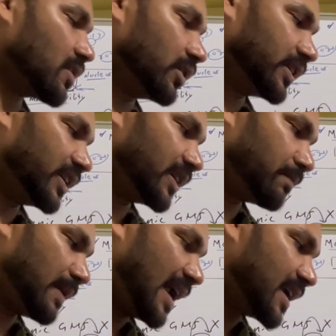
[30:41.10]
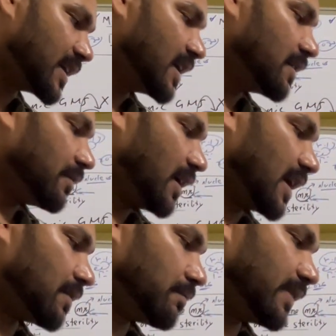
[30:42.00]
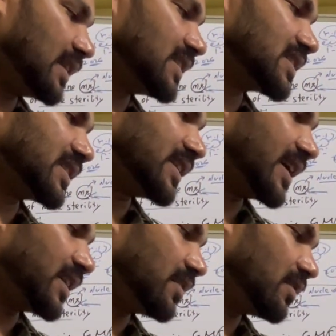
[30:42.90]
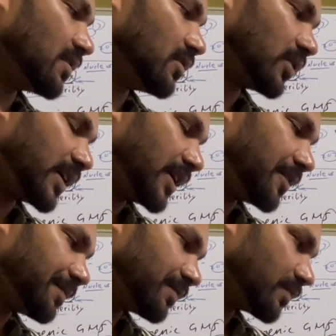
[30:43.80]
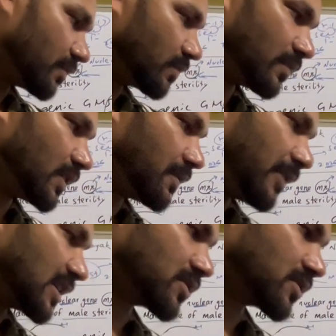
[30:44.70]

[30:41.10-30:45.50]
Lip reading: containing plant are male sterile. Okay, the first